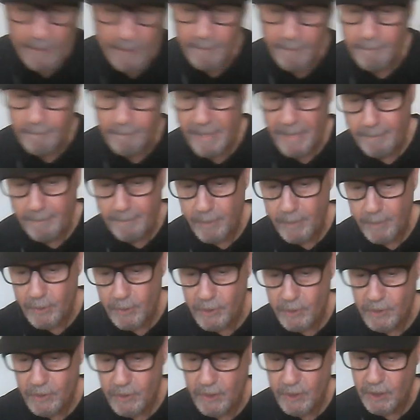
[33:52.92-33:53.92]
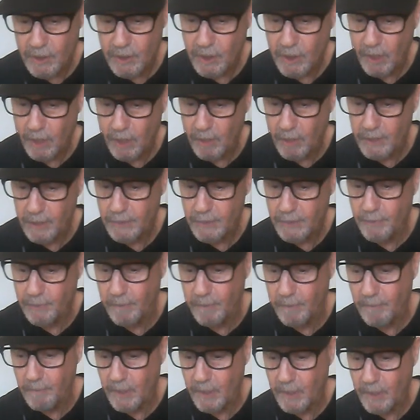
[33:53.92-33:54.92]
Members discouraged
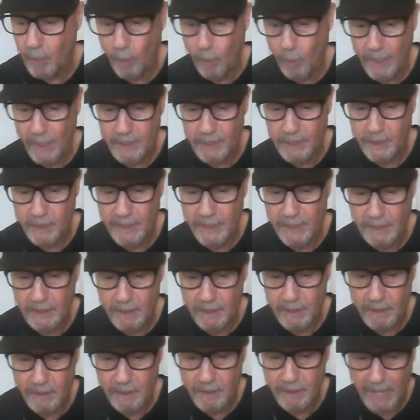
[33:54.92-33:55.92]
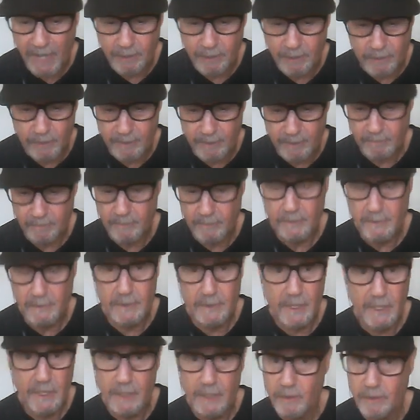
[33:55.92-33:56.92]
from questioning the doctrine.
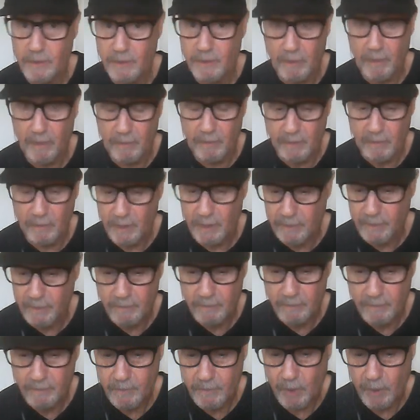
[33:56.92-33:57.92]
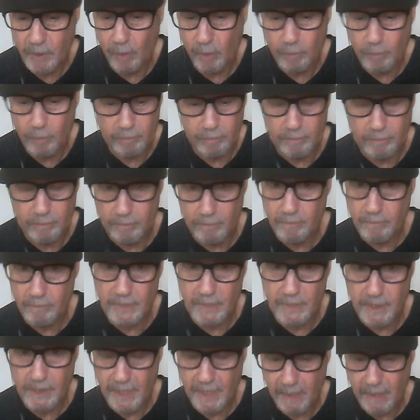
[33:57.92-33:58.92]
Yes, totally. Cult
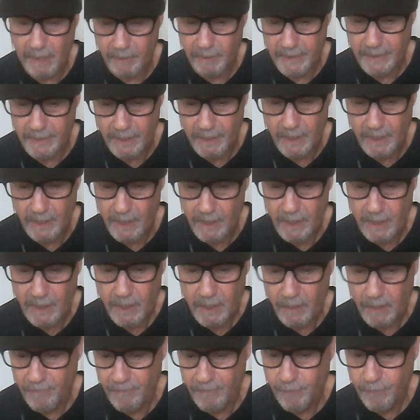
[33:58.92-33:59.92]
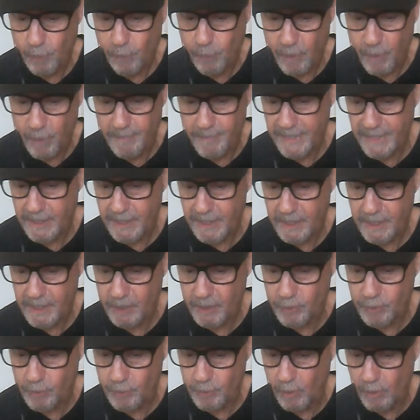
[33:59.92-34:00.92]
mentality. Conformity and
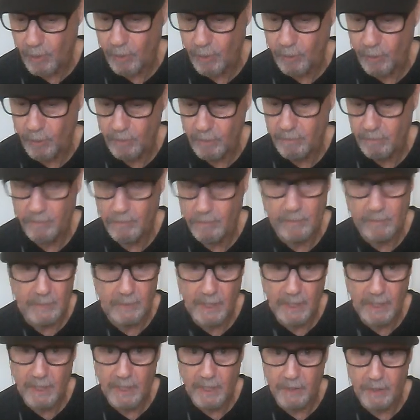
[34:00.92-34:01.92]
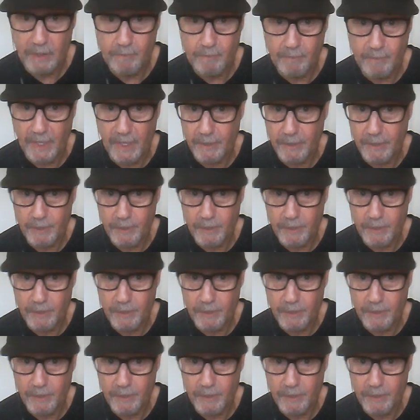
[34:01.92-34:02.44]
control. Yes, by your